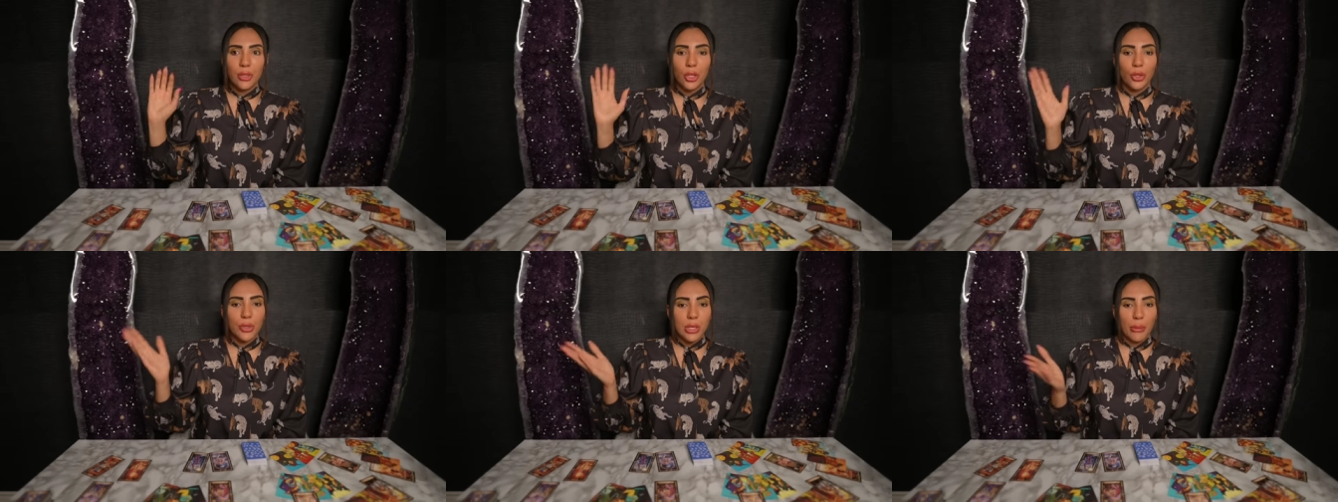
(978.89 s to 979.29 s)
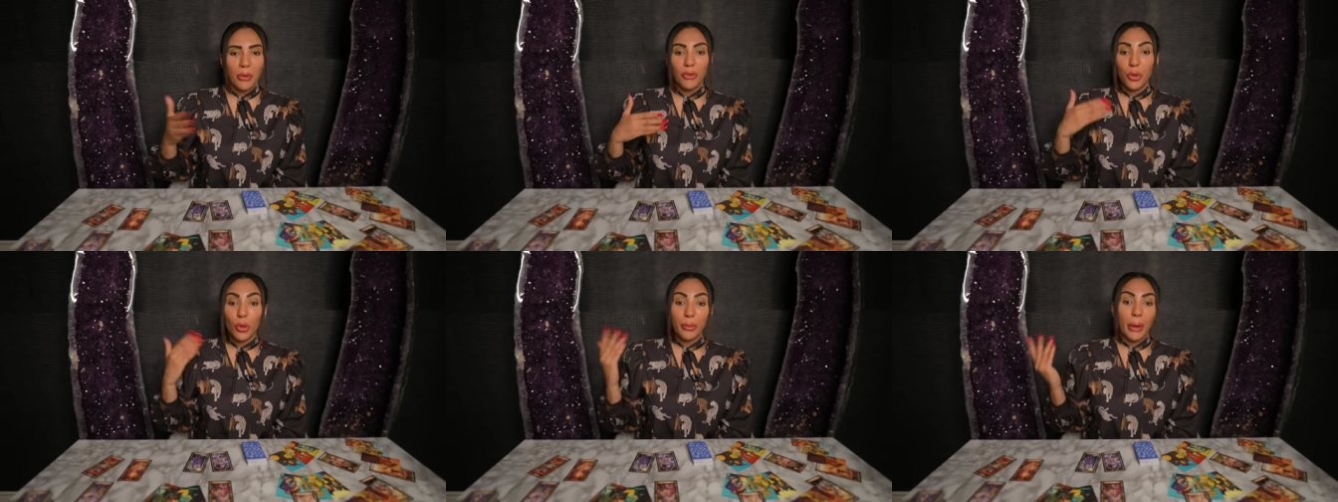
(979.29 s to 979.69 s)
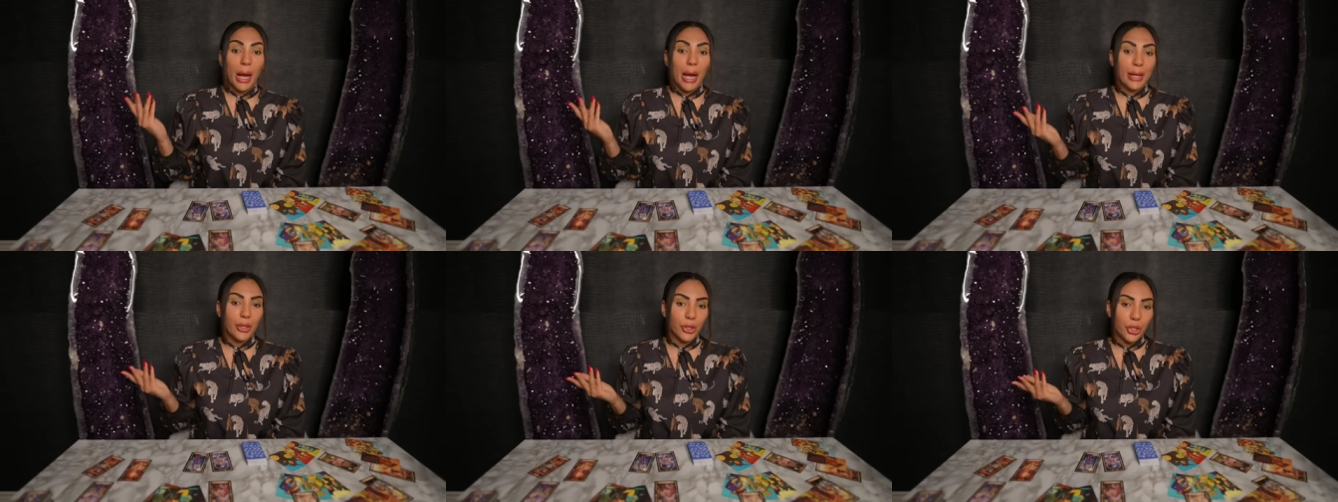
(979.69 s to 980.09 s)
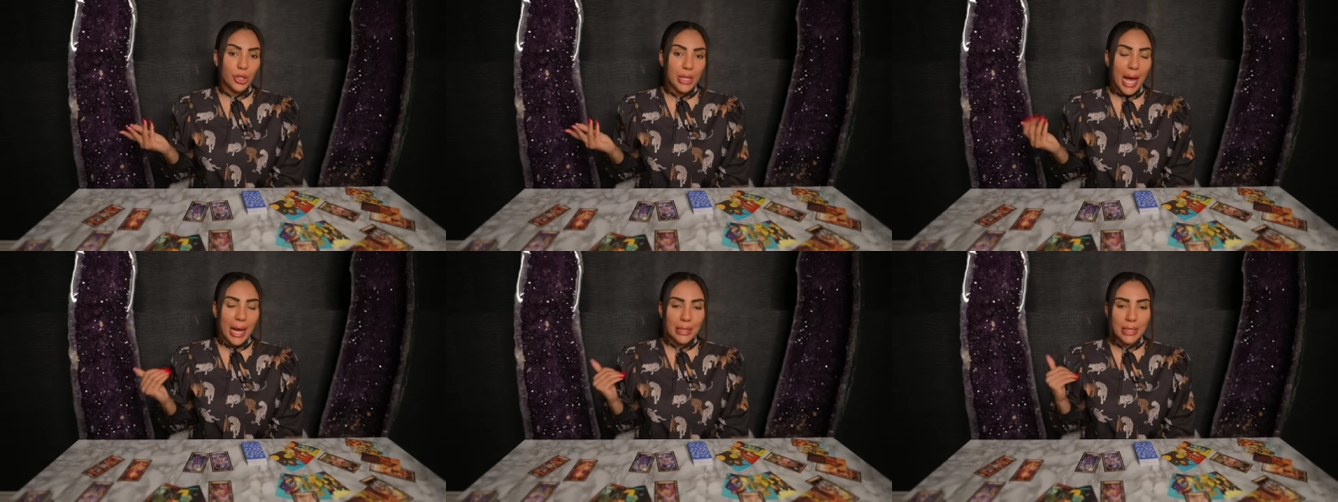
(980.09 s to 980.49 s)
you know, some of you are behind on your
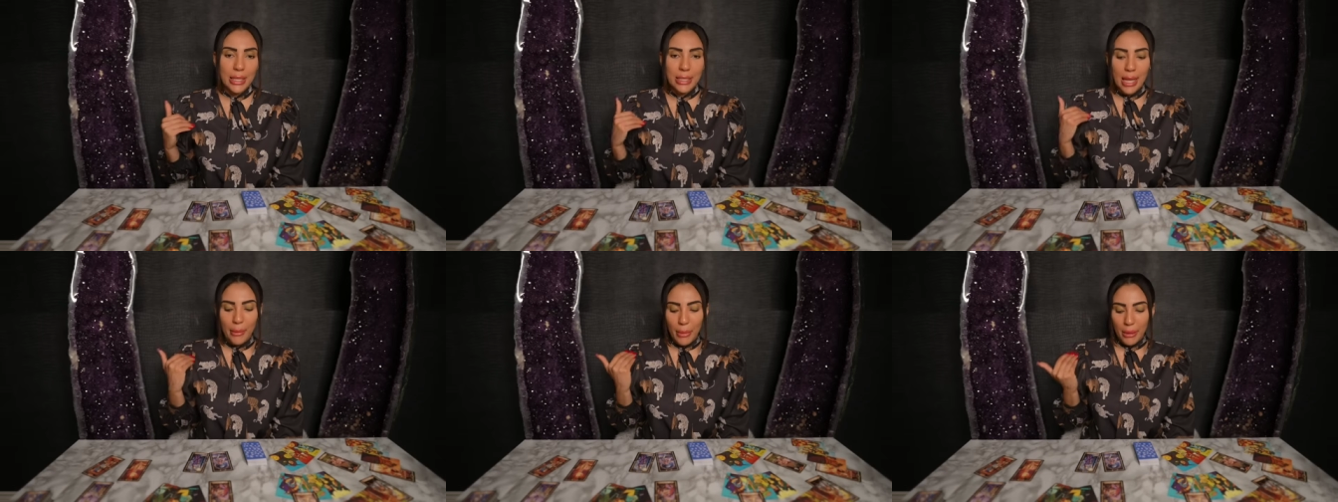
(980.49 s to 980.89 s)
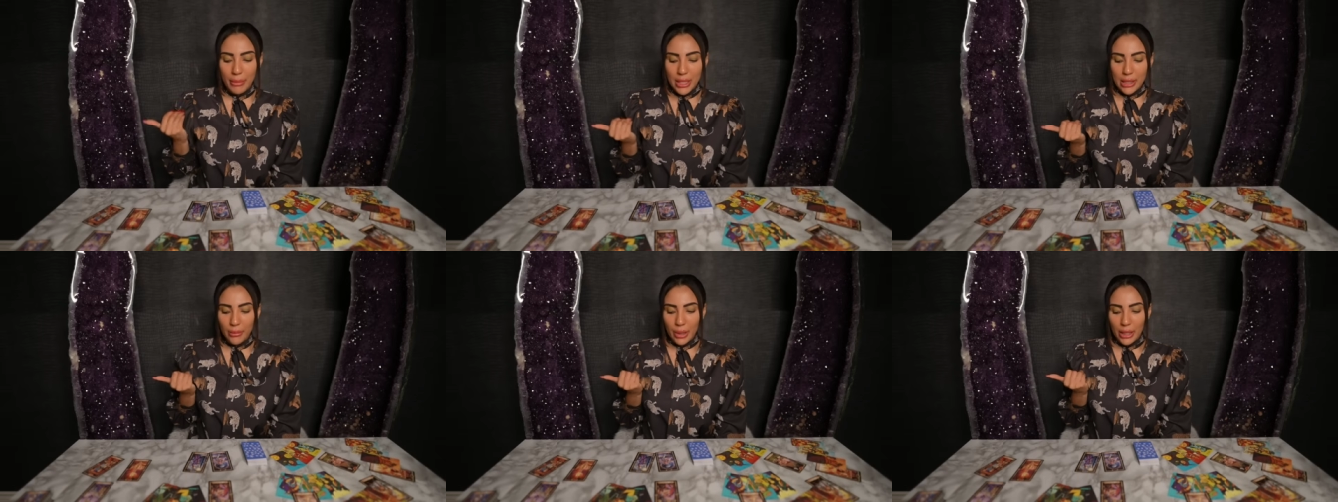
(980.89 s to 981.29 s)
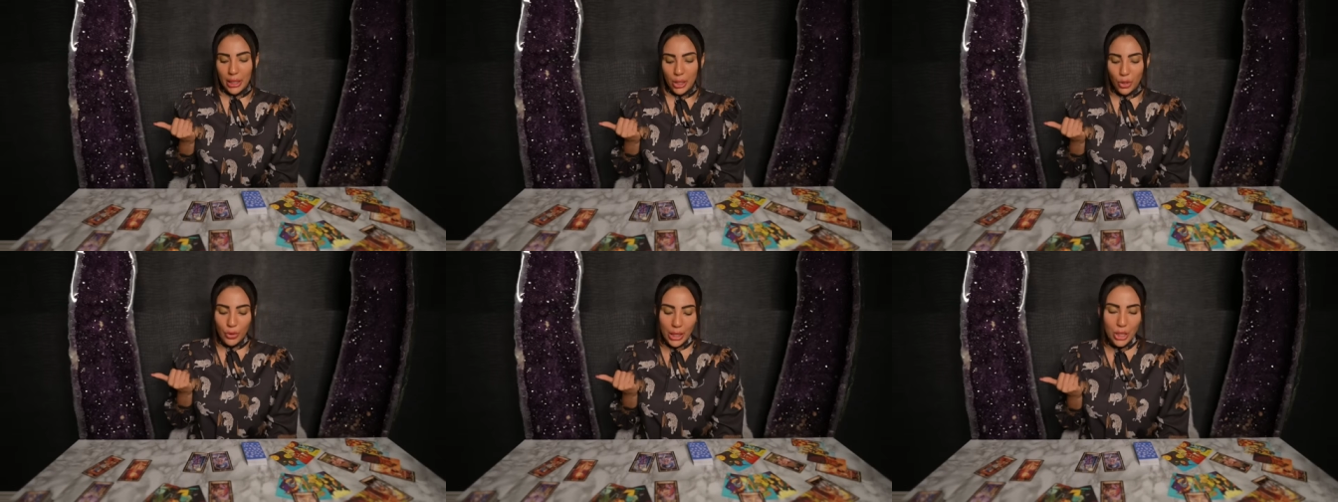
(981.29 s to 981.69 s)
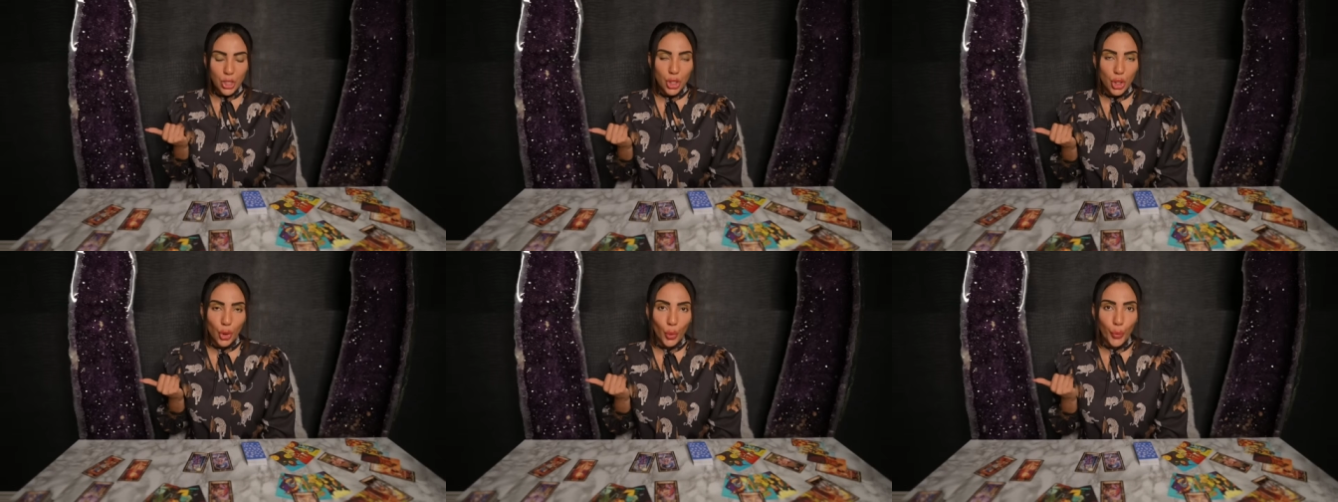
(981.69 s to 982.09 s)
taxes, that may be something that you need
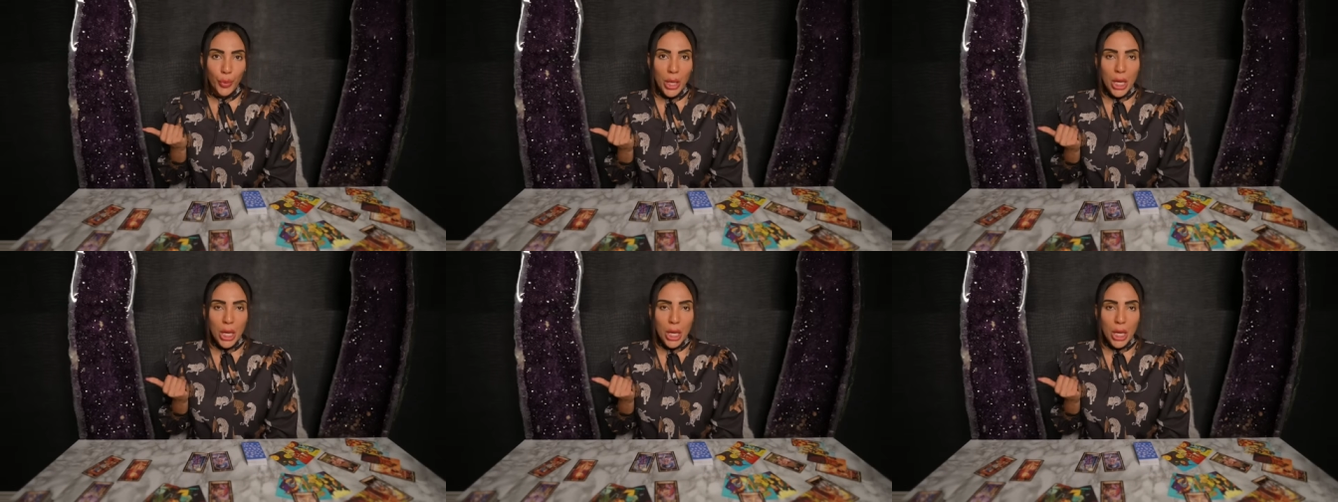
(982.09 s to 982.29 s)
to do.